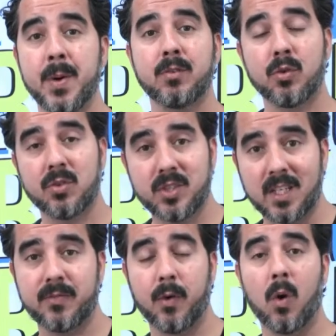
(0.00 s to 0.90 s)
very
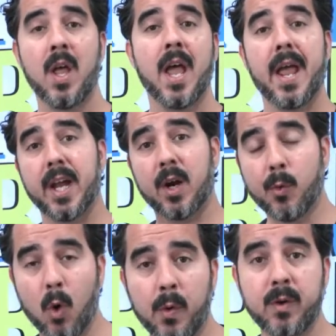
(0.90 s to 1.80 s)
successful and
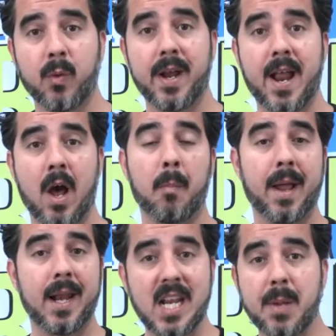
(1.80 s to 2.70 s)
growing right now
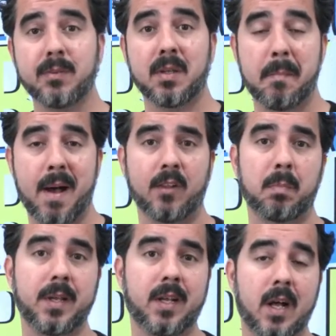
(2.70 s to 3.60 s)
by leaps and
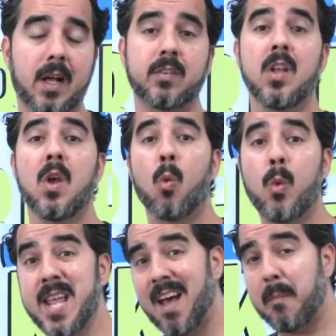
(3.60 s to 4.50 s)
bounds because
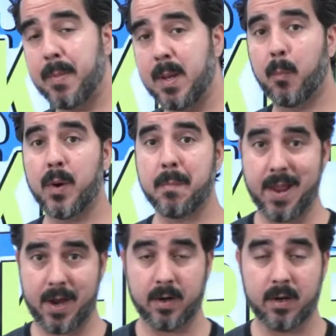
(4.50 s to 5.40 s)
we have been
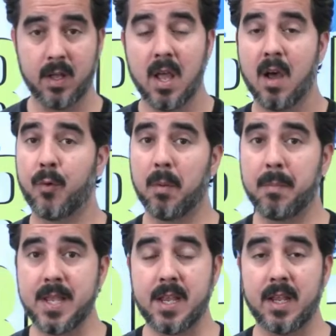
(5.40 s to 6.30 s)
prepared. For
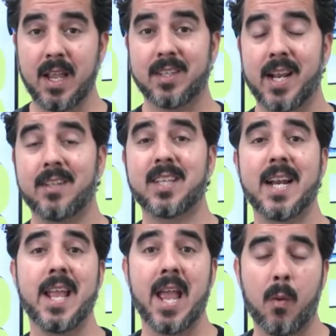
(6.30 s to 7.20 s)
me, it's an
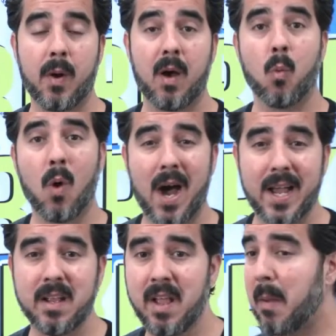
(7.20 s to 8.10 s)
exciting era. Why?